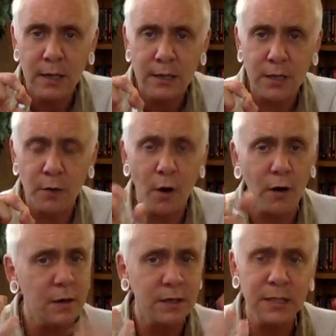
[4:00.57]
So
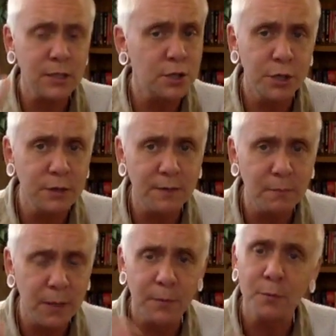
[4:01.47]
these are two
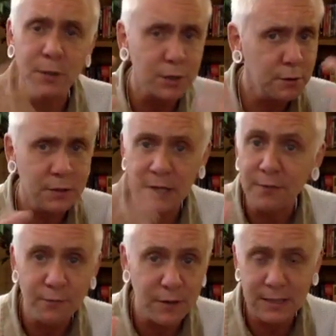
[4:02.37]
different people with two
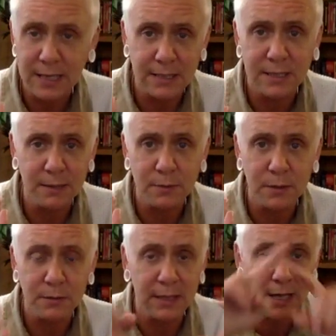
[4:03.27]
different sets of
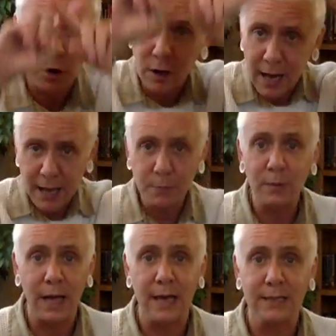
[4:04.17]
symptoms, and they got
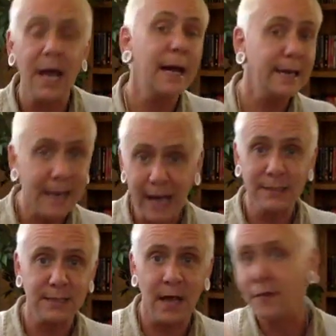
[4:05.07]
labelled as
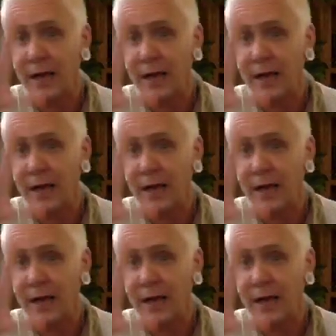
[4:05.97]
cancer.